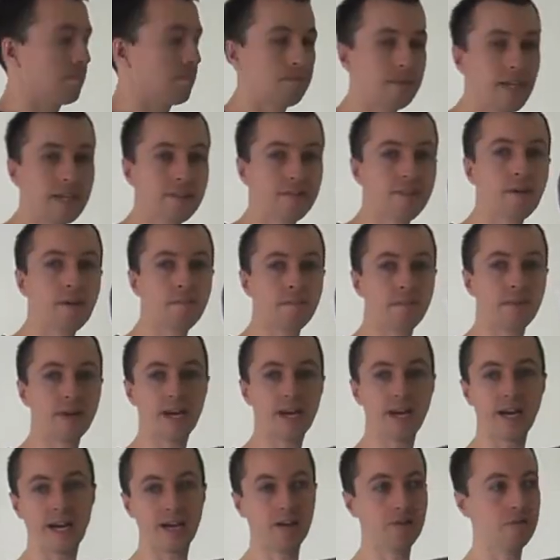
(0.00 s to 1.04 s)
Next up,
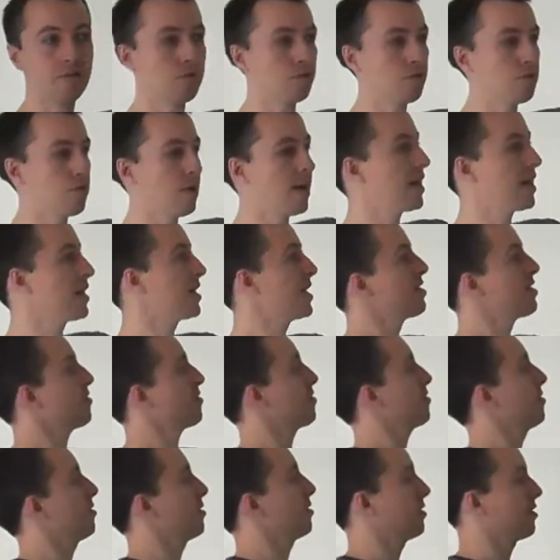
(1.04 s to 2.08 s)
I'll try
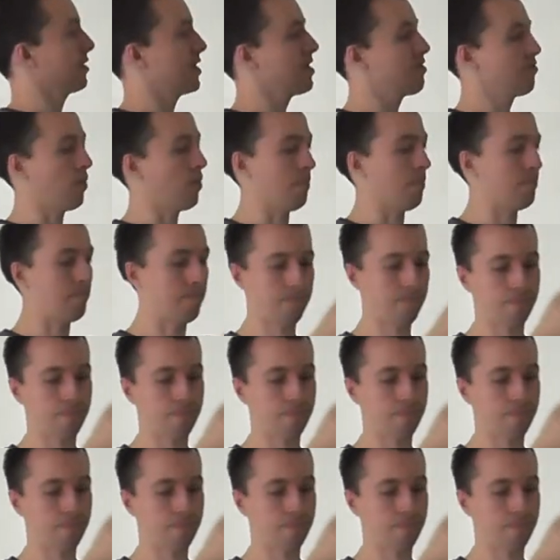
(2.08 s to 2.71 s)
this, this one.